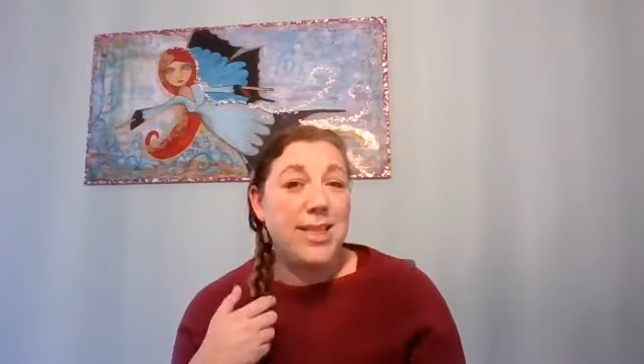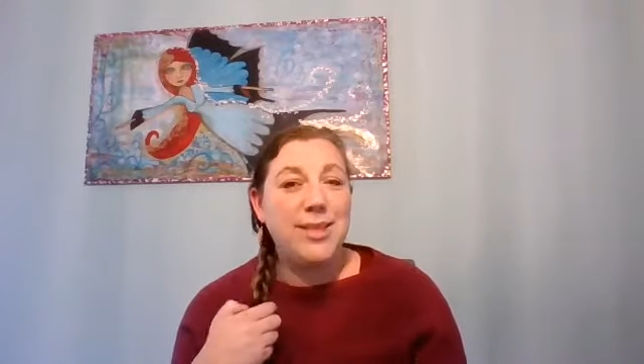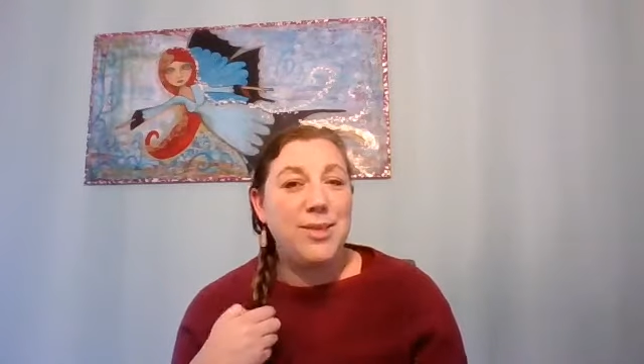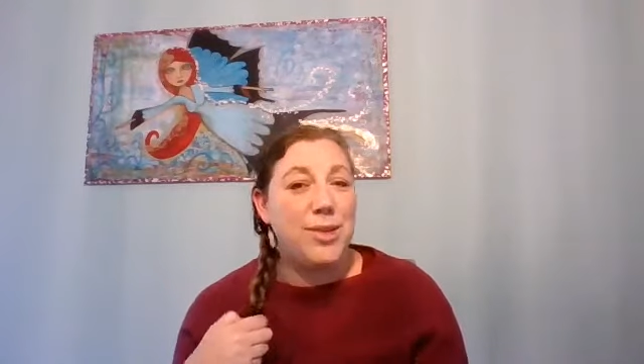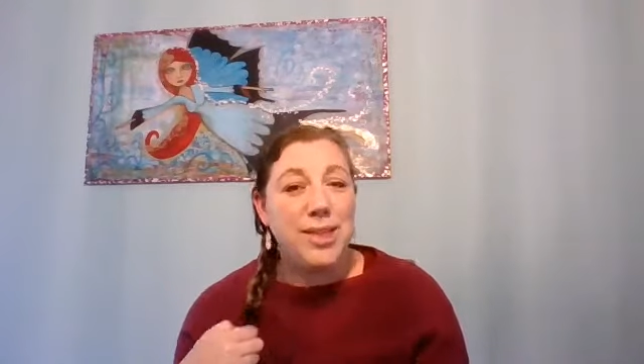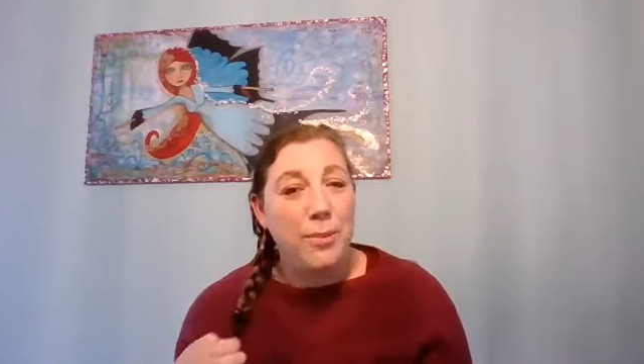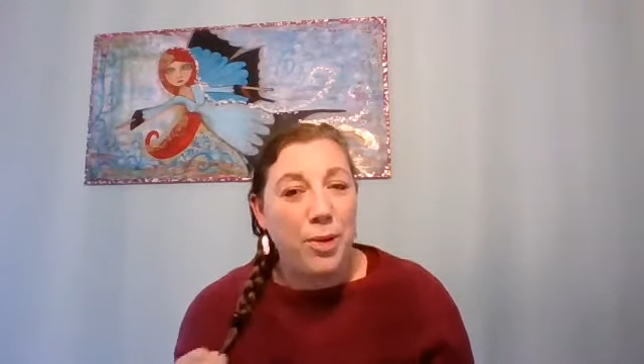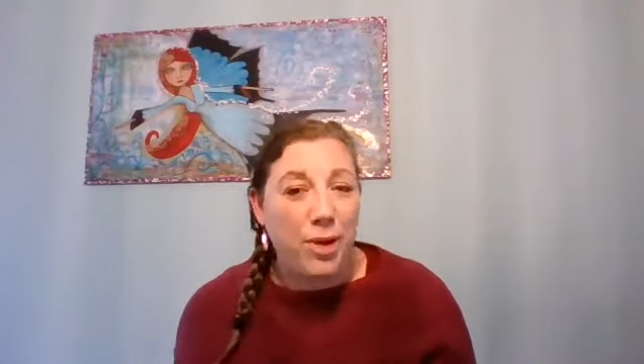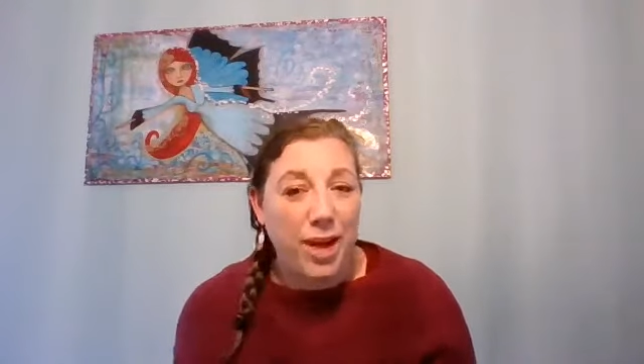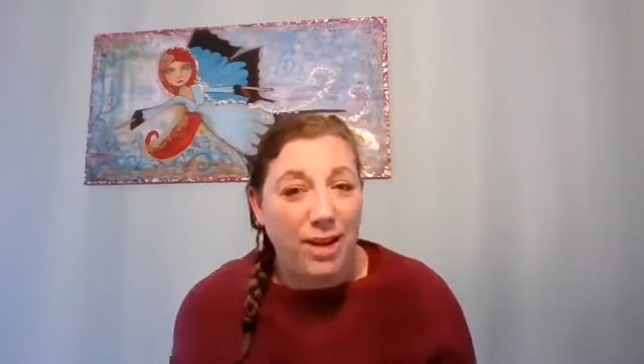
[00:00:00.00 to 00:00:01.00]
It's so
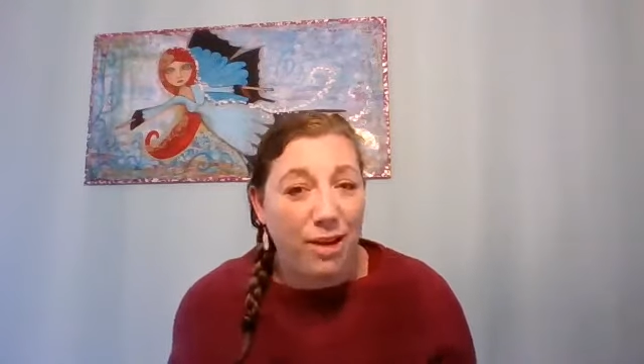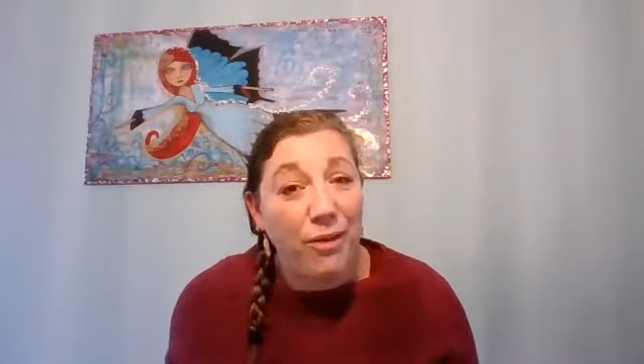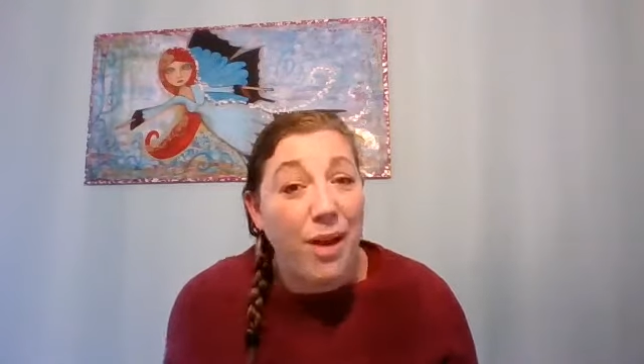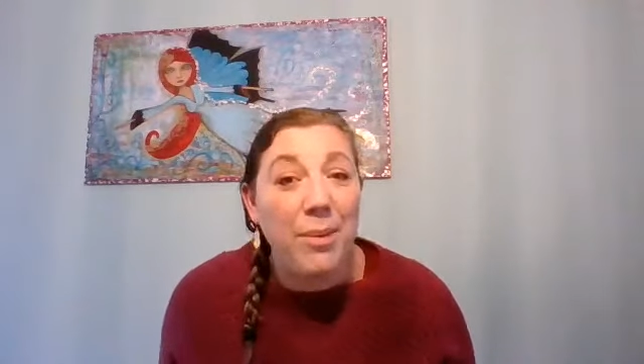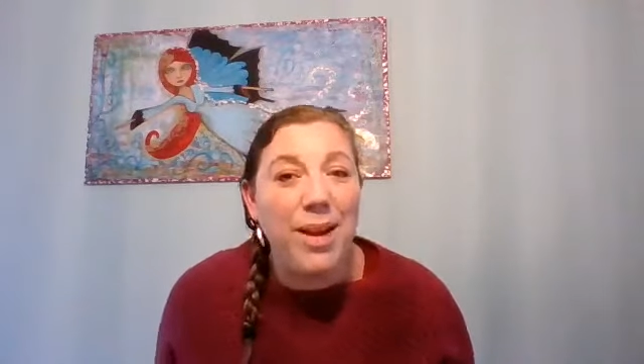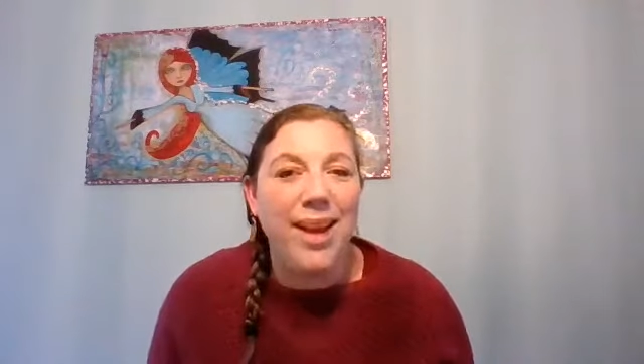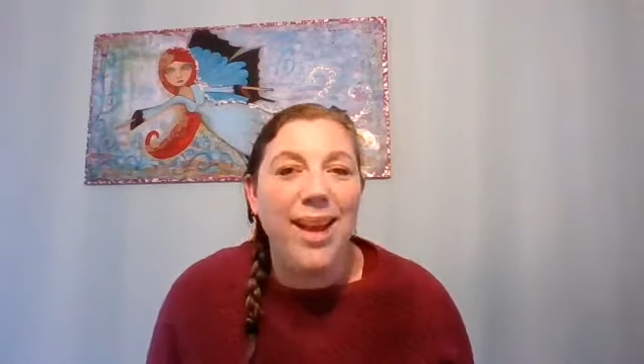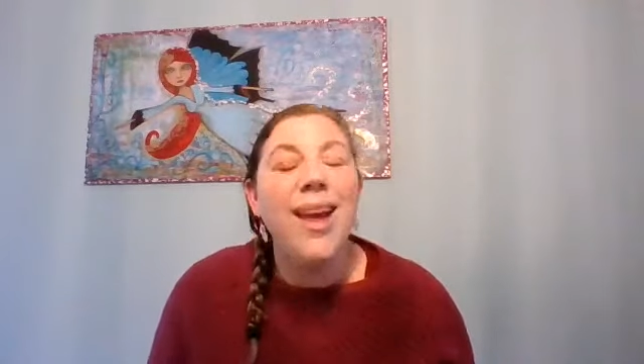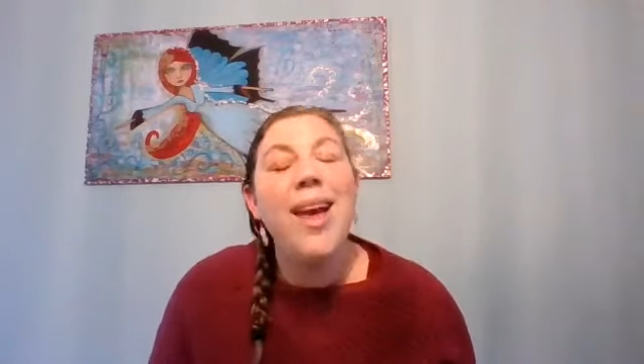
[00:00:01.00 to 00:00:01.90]
typical in our family.